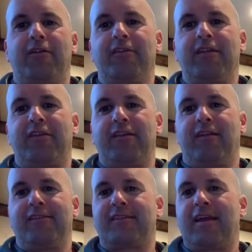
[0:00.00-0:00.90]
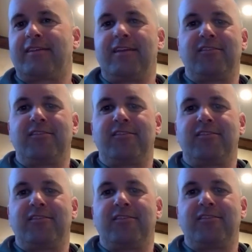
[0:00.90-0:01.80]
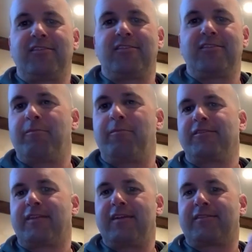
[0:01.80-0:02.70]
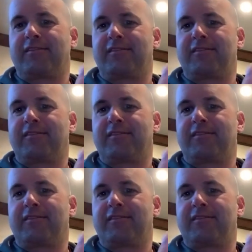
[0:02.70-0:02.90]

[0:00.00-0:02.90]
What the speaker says: underneath Elon's desk. He just spent all weekend sleeping under his desk